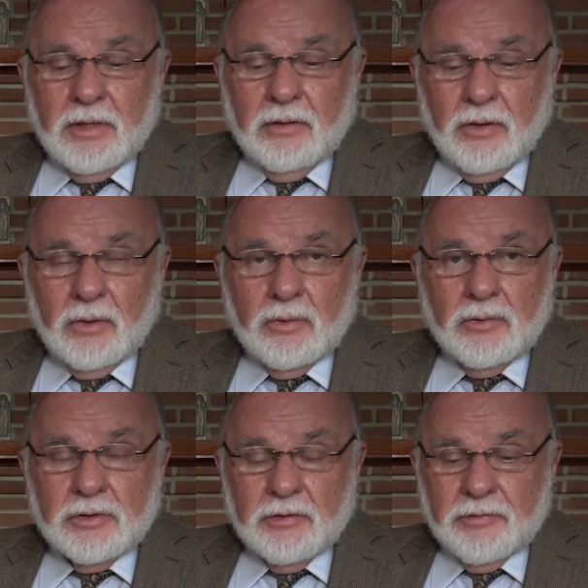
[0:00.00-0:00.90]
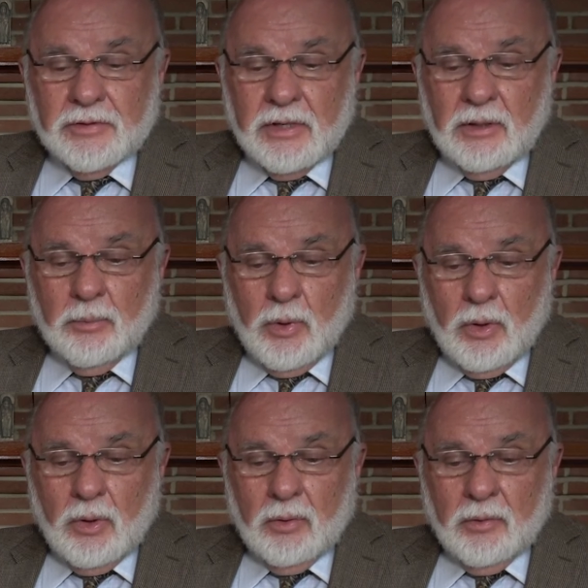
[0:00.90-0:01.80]
than those of St.
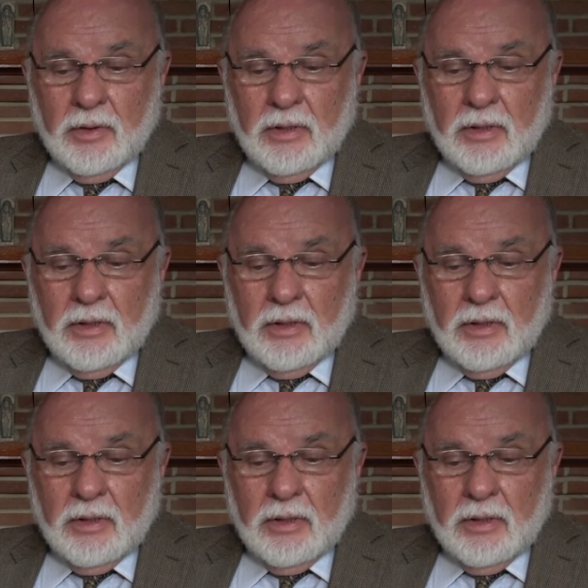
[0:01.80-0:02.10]
Paul.